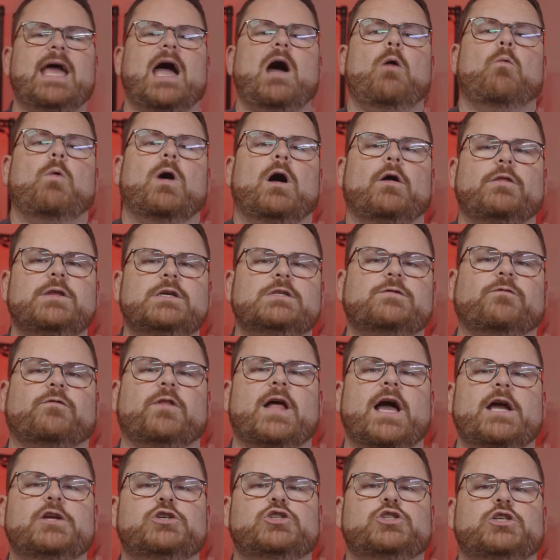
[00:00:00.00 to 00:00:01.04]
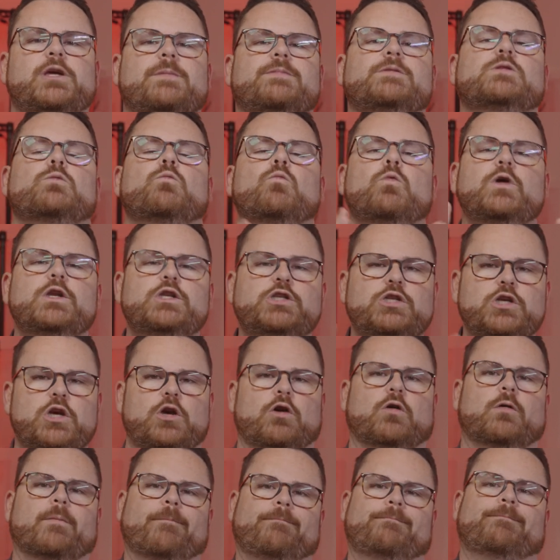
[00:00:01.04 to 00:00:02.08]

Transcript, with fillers: how well these flagships would do.